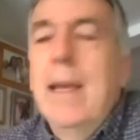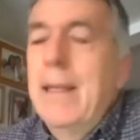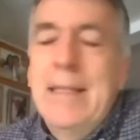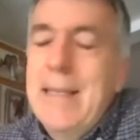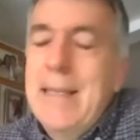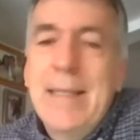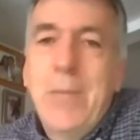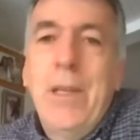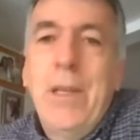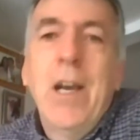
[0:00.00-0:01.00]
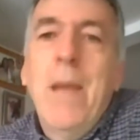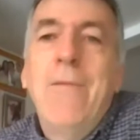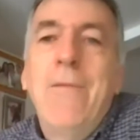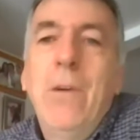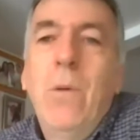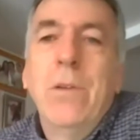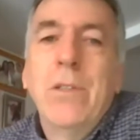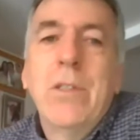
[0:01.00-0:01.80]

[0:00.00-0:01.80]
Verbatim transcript: This isn't to become everyone's